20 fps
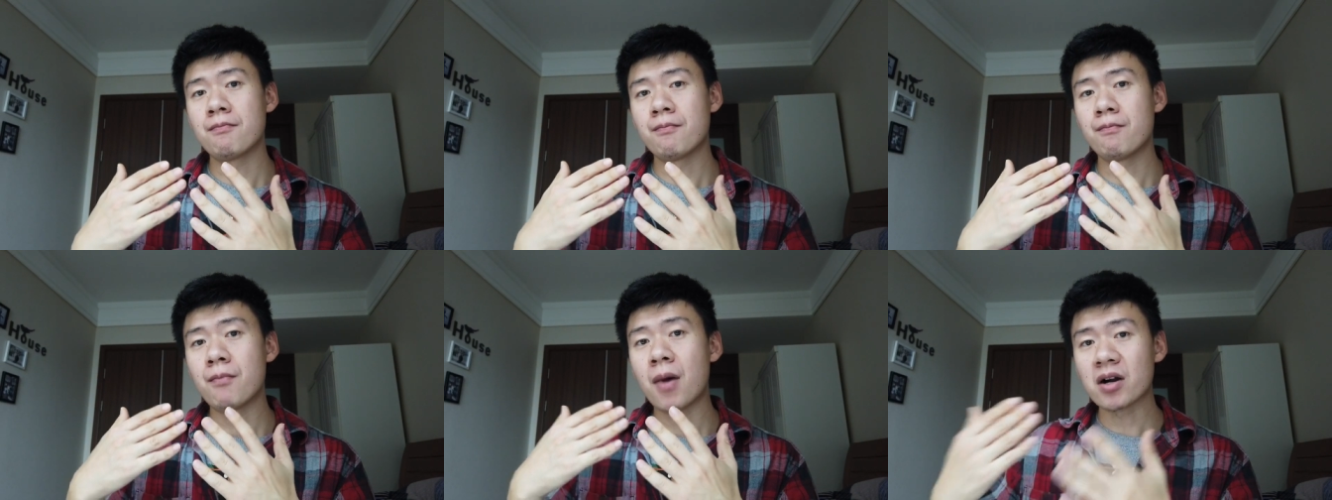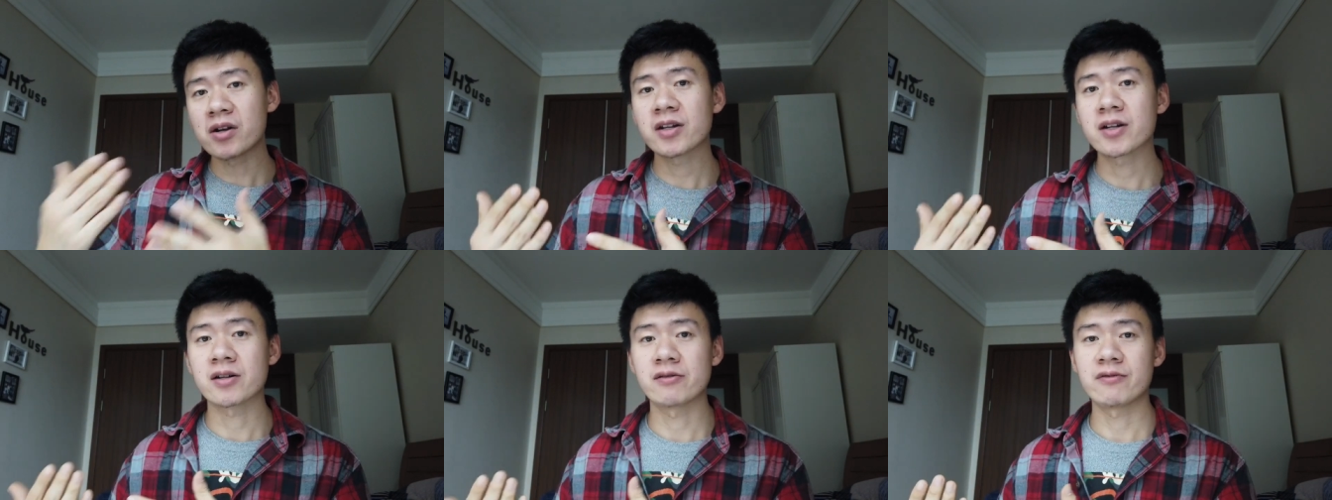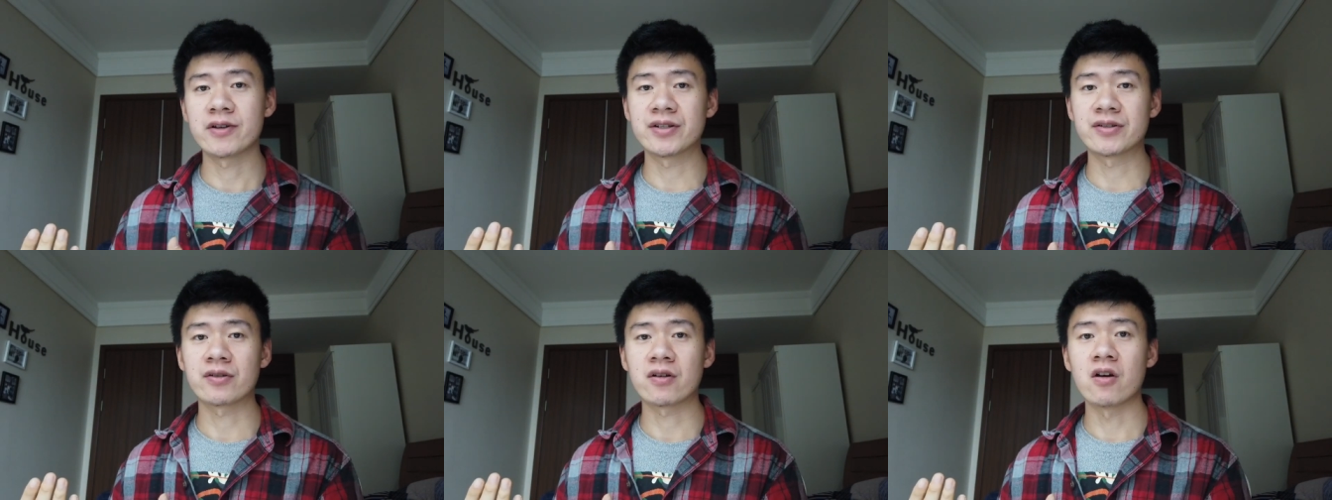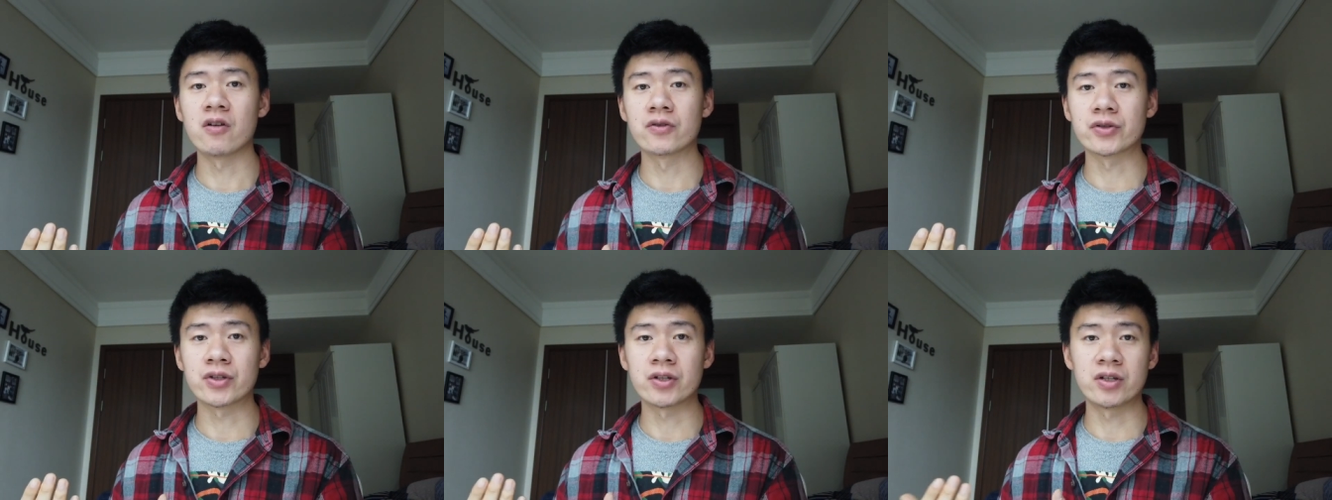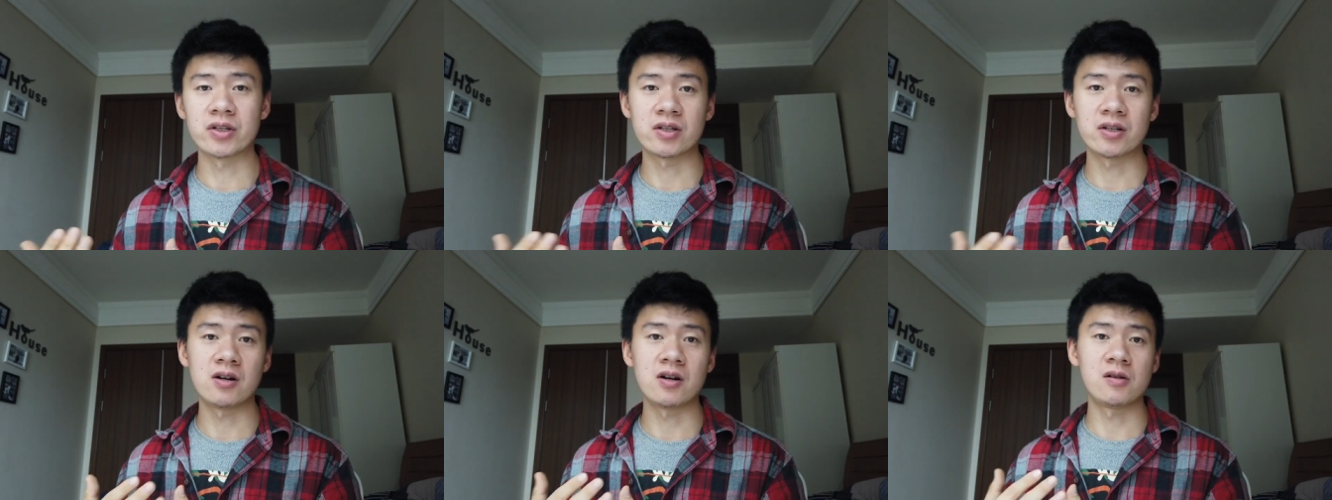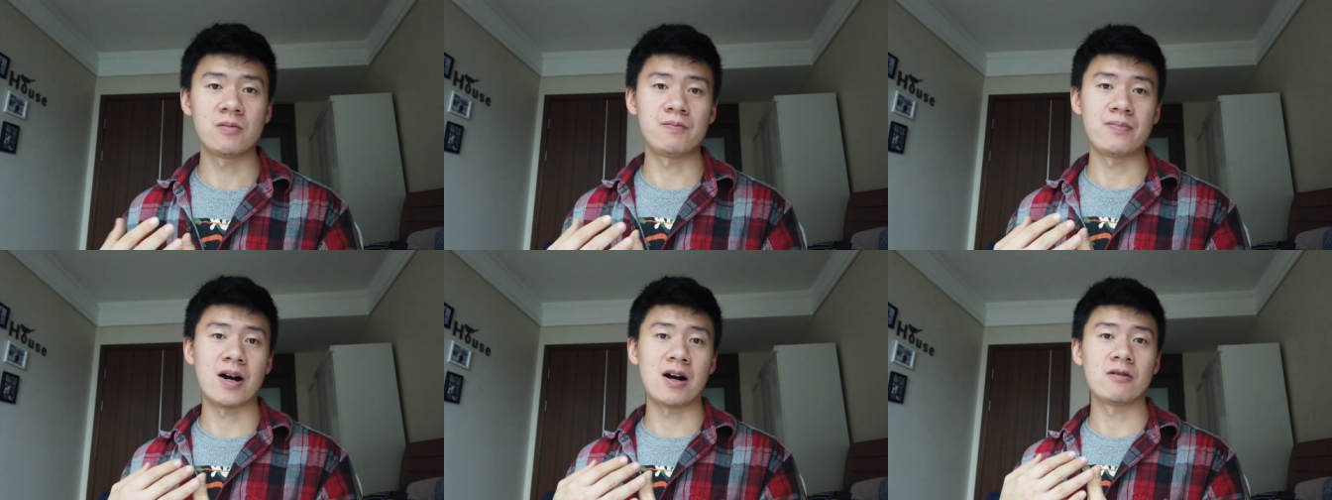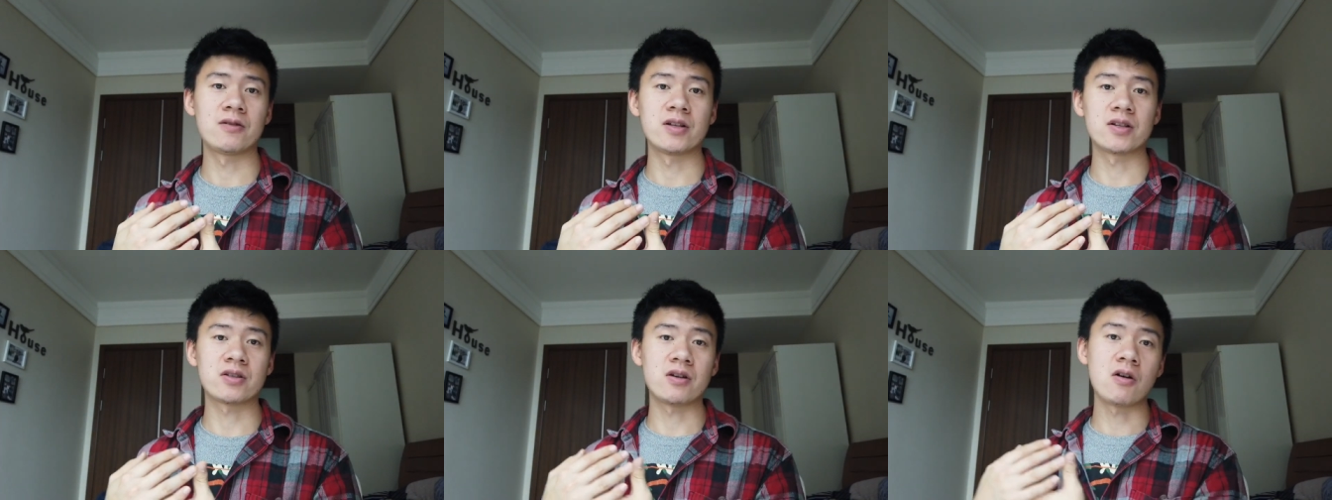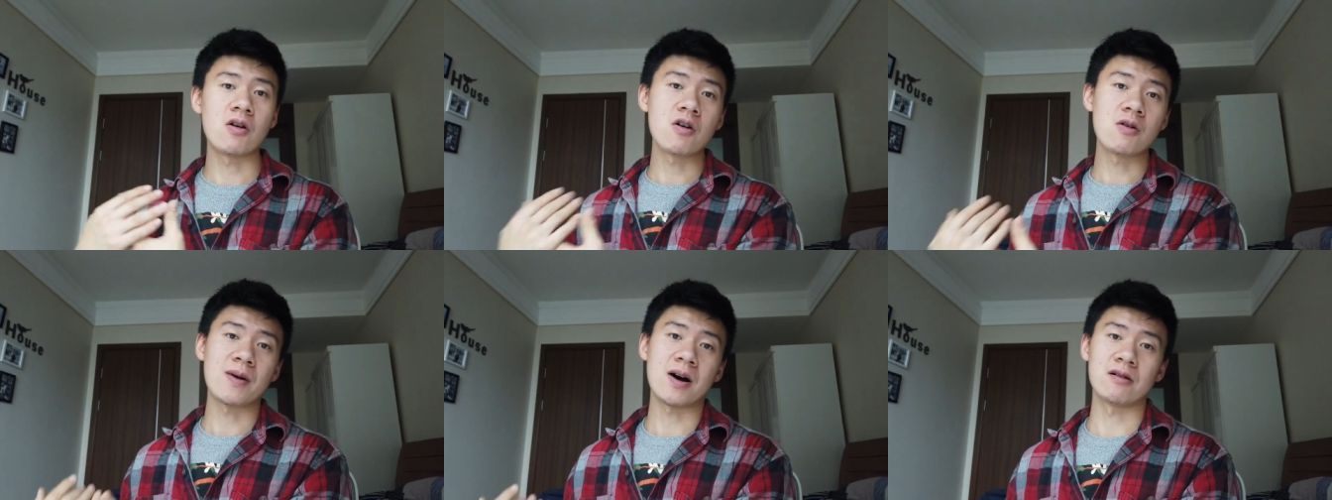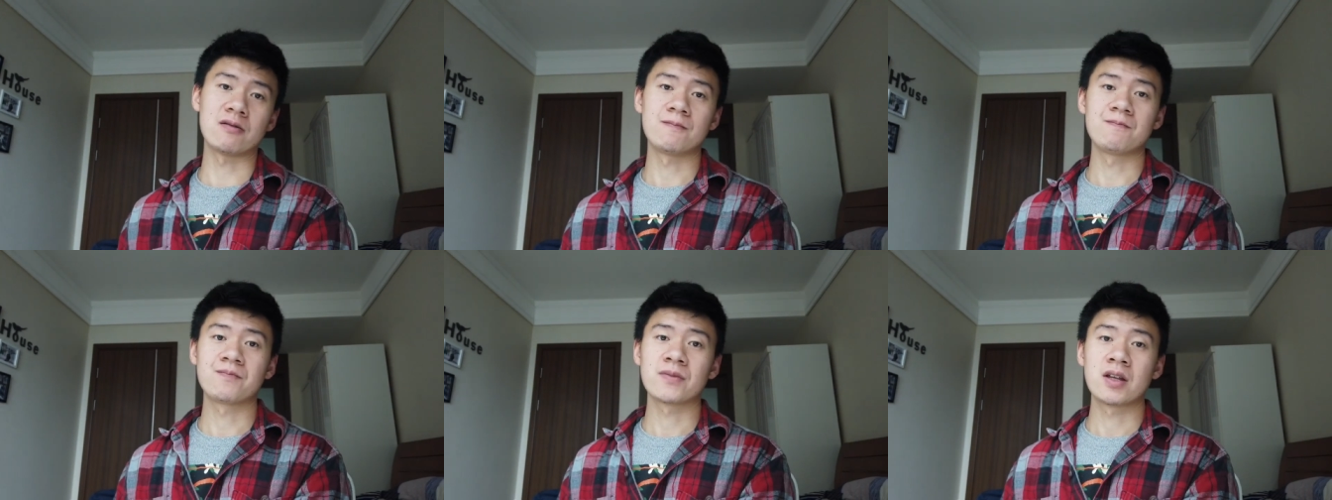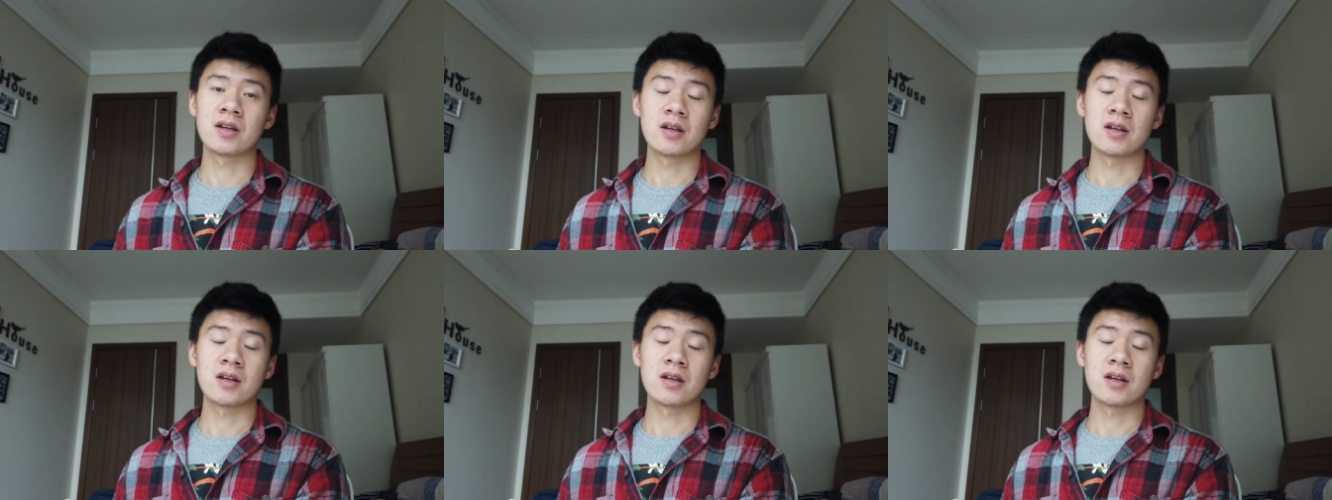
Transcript: monitor my goals is all about it's all about